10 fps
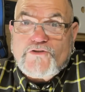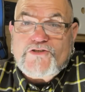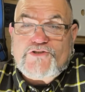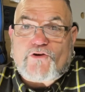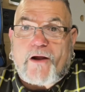
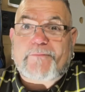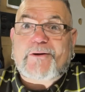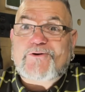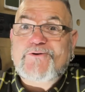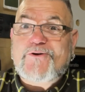just dropped. I'm
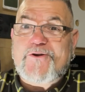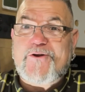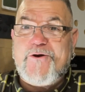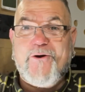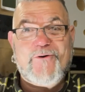like,
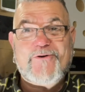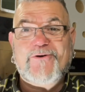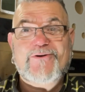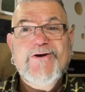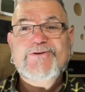no,
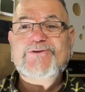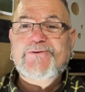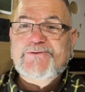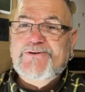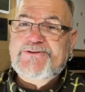no,
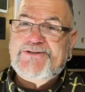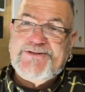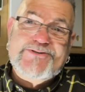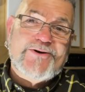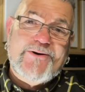don't lose the
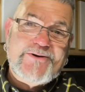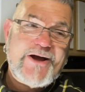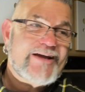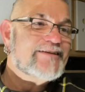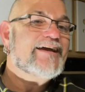drone,
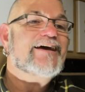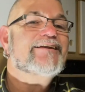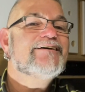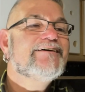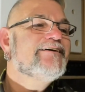not yet.
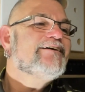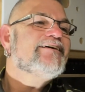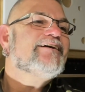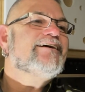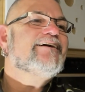
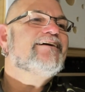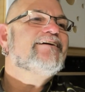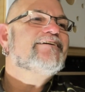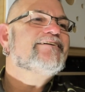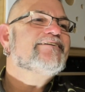
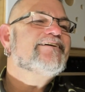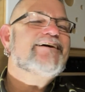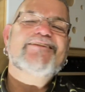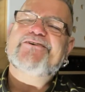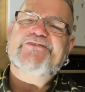Uh, I
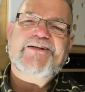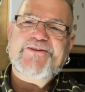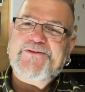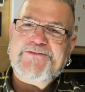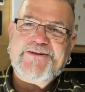love that
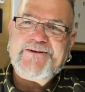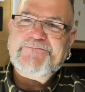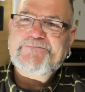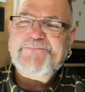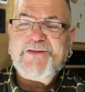little thing.
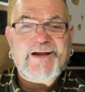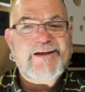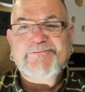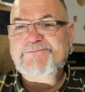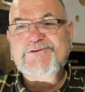I
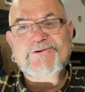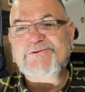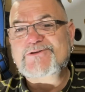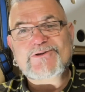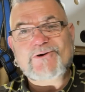am so
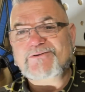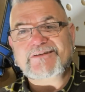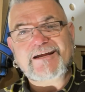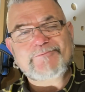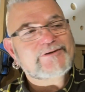stoked
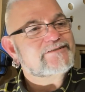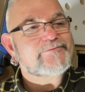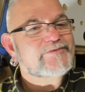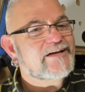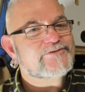that I picked
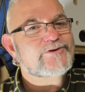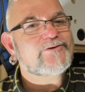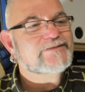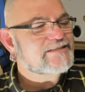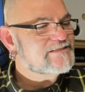up that
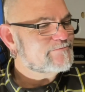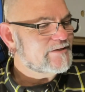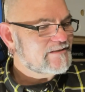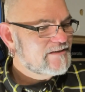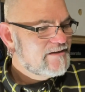drone. That's
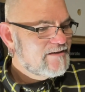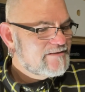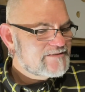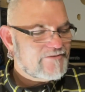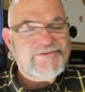been
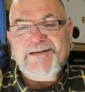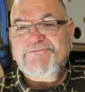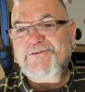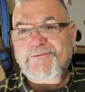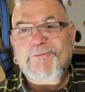definitely a
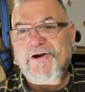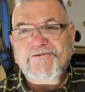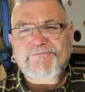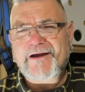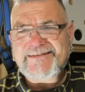fun part
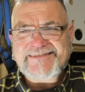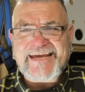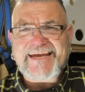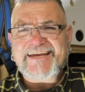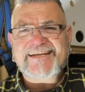of my
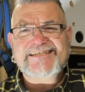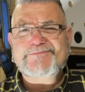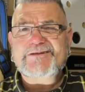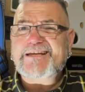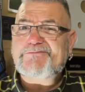day and it's
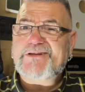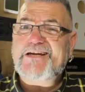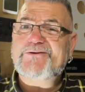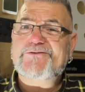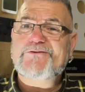been like
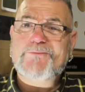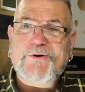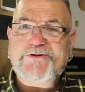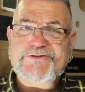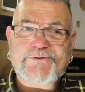playing with a
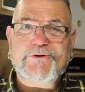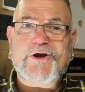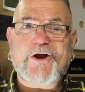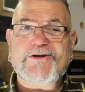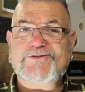remote control
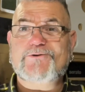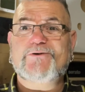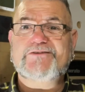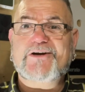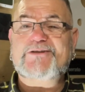car so
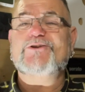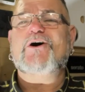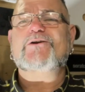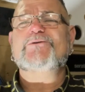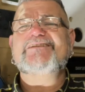not,
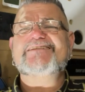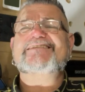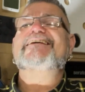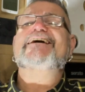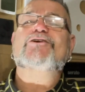not only does
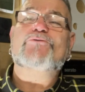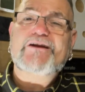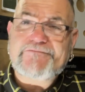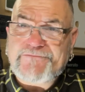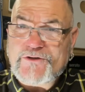it get
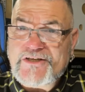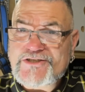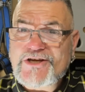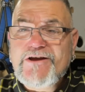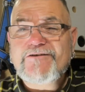great
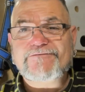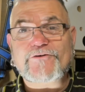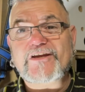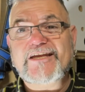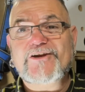footage
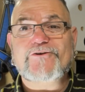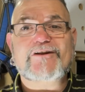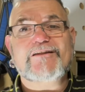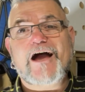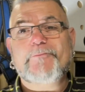for here
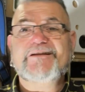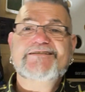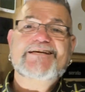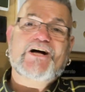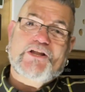and allow me to
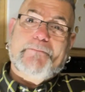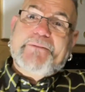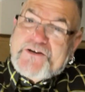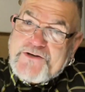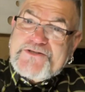tell a
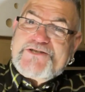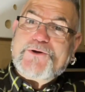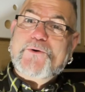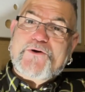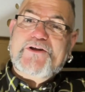bigger
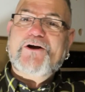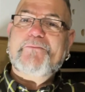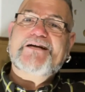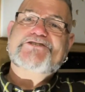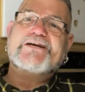story on
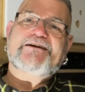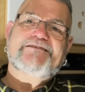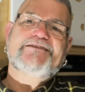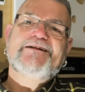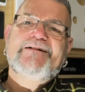my
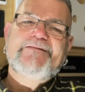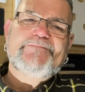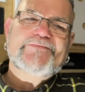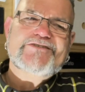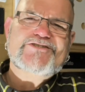channel
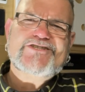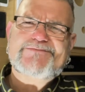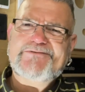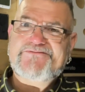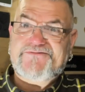it's just
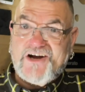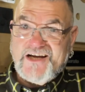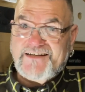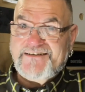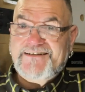been fun